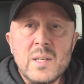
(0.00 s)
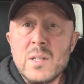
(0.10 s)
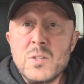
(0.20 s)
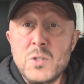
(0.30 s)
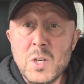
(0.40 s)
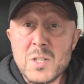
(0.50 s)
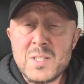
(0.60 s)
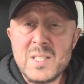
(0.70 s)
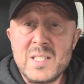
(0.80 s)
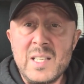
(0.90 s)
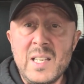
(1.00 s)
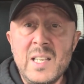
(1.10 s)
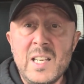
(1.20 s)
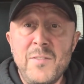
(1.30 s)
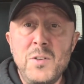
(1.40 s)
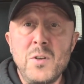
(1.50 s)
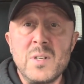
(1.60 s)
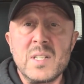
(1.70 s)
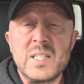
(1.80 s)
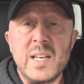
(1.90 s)
just to see if you can
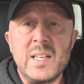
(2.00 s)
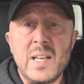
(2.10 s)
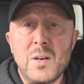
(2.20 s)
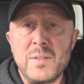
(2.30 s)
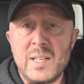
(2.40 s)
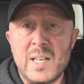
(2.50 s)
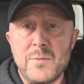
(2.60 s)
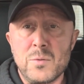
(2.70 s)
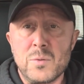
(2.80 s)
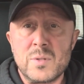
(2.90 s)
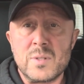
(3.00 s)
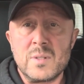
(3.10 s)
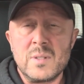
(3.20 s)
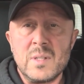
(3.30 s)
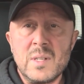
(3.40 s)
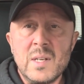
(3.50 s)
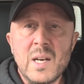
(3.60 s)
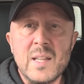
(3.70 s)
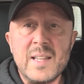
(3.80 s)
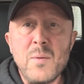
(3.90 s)
attain healthy levels.
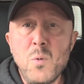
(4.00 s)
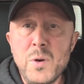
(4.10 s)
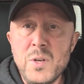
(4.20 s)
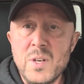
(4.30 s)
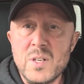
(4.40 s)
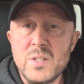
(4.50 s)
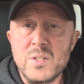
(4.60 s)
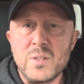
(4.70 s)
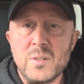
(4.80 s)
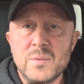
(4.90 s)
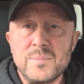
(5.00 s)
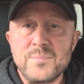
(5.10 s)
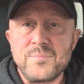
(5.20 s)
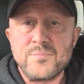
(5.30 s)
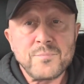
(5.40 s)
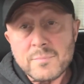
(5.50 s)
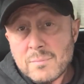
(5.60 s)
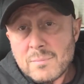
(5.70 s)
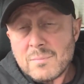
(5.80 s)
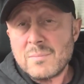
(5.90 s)
And then what are you going to do?
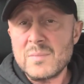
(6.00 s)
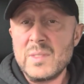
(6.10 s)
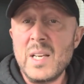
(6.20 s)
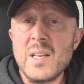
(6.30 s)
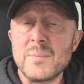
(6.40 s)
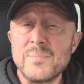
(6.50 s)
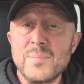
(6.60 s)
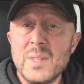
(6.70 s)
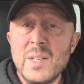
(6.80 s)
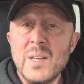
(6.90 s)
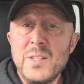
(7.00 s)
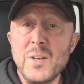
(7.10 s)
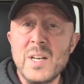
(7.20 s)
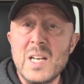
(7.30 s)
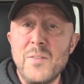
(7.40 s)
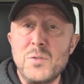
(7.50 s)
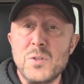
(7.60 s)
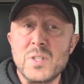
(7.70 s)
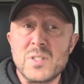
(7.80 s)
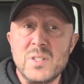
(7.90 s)
Yeah, you're going to have to
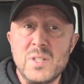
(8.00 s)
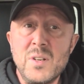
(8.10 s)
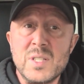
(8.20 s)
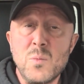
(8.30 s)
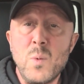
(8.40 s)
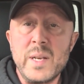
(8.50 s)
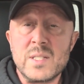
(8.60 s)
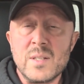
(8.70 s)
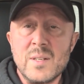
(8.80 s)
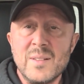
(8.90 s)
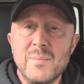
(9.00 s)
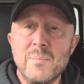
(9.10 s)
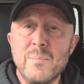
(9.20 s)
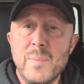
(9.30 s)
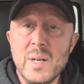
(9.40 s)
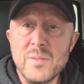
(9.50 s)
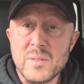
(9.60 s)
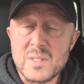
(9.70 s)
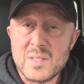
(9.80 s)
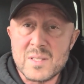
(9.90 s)
adjust the dose and wait
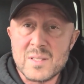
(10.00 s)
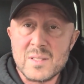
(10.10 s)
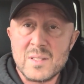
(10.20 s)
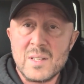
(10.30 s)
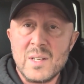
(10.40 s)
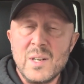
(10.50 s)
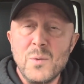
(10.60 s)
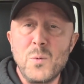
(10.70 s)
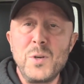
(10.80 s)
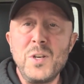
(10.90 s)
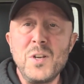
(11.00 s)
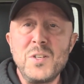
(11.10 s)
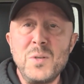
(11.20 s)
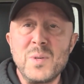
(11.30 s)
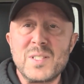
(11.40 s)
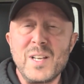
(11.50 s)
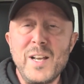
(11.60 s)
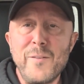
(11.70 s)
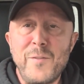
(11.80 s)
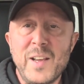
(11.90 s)
months. What are you going to do with side
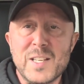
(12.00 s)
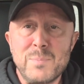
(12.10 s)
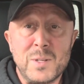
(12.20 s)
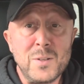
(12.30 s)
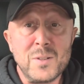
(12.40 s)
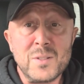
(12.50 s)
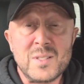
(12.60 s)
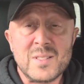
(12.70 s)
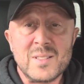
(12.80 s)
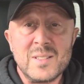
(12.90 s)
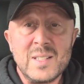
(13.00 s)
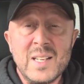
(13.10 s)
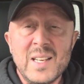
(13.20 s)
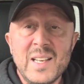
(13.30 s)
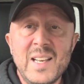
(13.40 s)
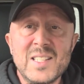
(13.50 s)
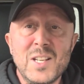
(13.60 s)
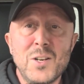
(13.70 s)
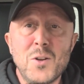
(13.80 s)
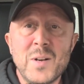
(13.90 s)
effects? Because it's a
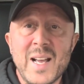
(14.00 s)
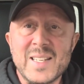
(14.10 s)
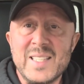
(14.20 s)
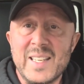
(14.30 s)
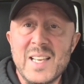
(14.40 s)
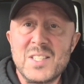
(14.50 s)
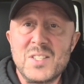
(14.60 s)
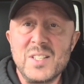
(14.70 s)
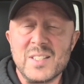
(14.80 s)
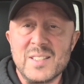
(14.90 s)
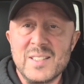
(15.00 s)
long-acting ester.